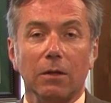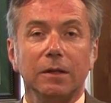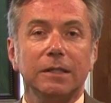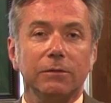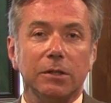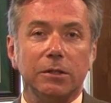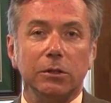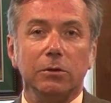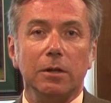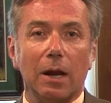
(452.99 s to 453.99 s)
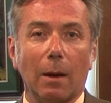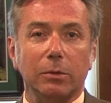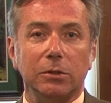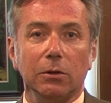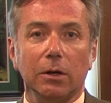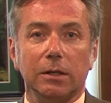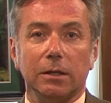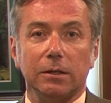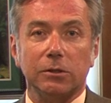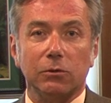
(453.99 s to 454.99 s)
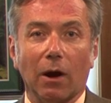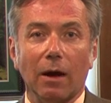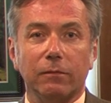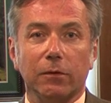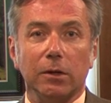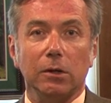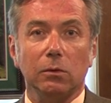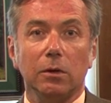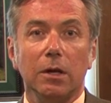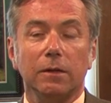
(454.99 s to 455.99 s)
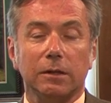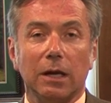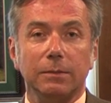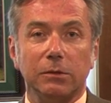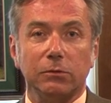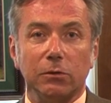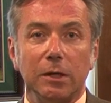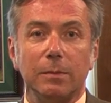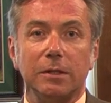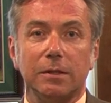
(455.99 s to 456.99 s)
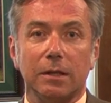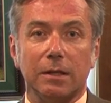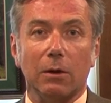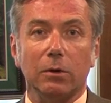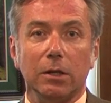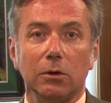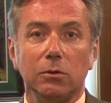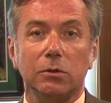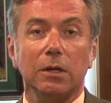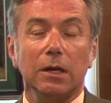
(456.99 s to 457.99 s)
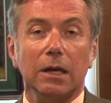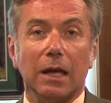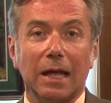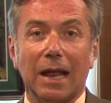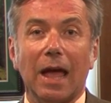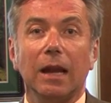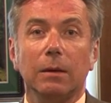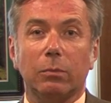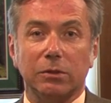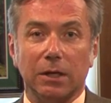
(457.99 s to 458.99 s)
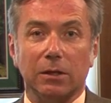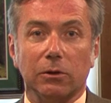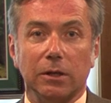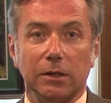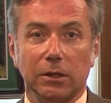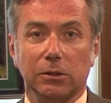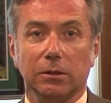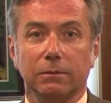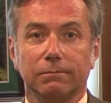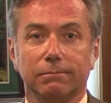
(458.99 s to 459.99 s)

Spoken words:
This gives a student an opportunity to describe for you the types of treatments that they would use in any particular condition.